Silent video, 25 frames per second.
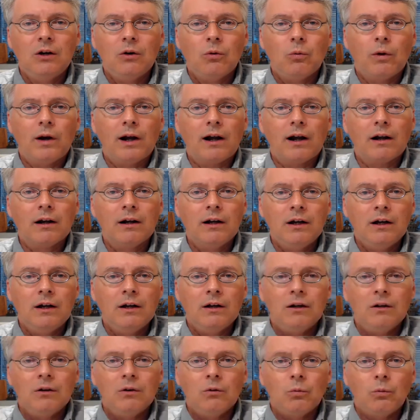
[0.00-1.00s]
where
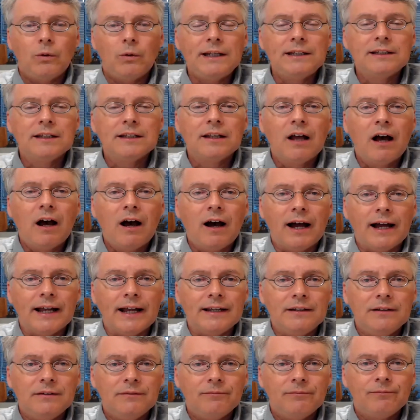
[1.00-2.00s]
we
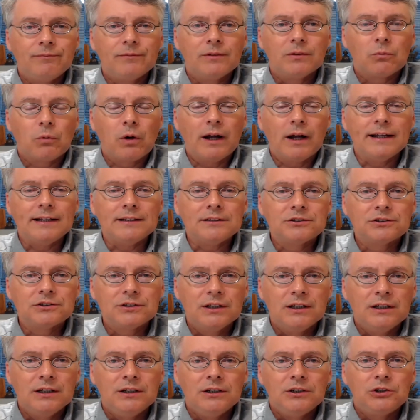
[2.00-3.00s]
denied
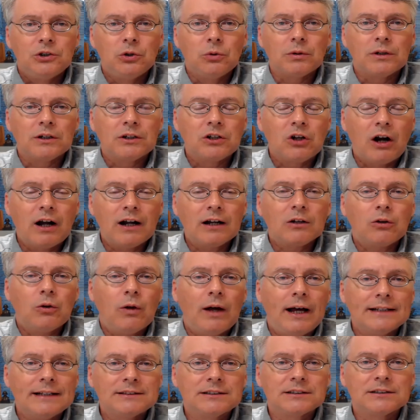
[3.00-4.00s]
rights to entire
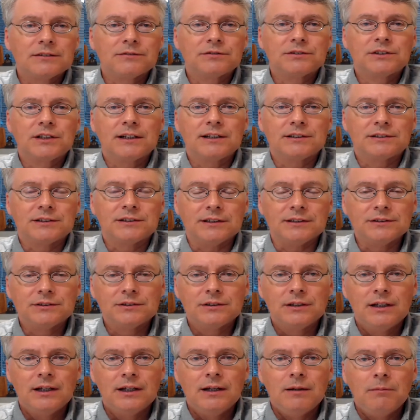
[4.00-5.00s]
classes of
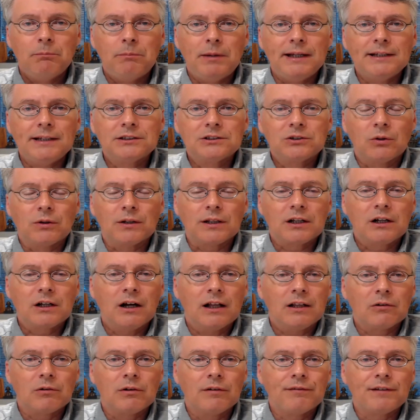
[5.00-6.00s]
citizens based on the
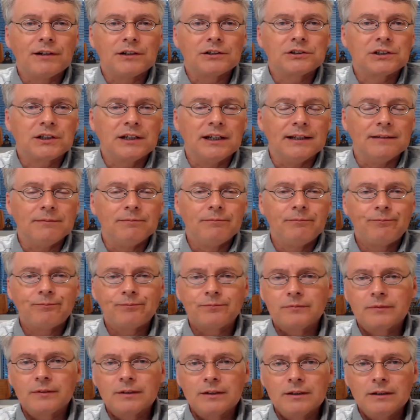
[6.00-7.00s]
color of their skin.
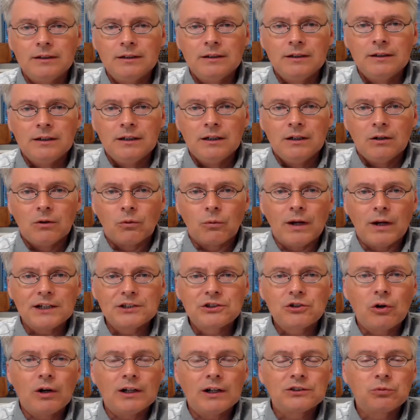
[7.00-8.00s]

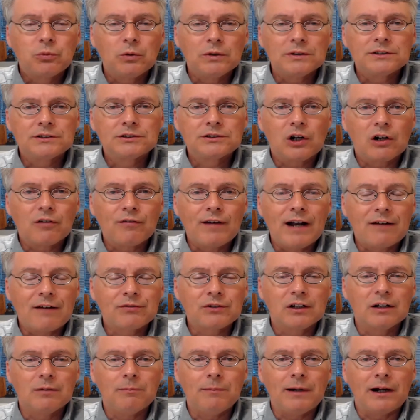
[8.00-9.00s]
Restaurants wouldn't serve
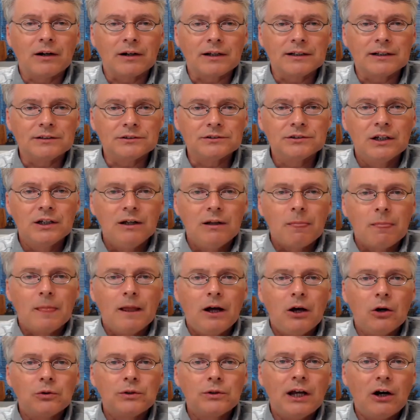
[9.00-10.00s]
African Americans.
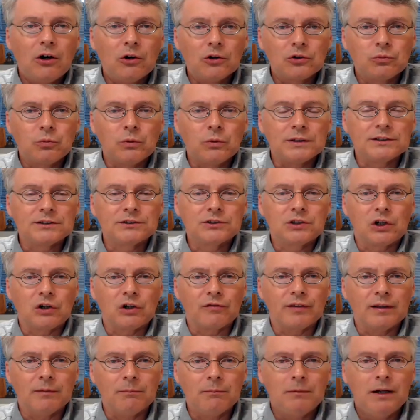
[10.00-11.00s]
Hotels wouldn't
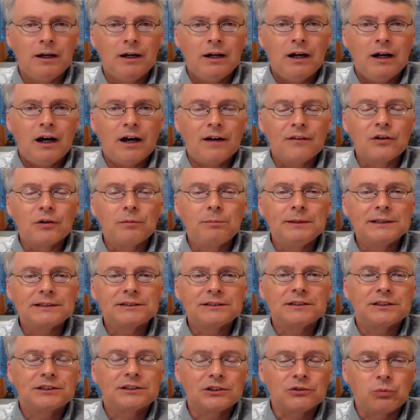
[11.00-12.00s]
serve them. Other
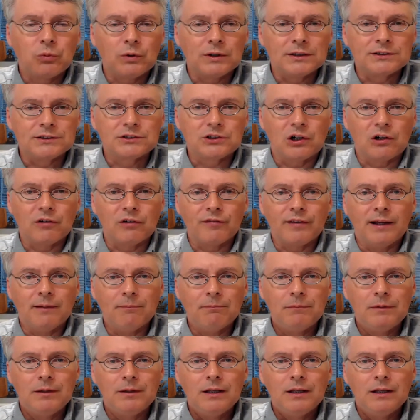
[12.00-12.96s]
businesses wouldn't serve them.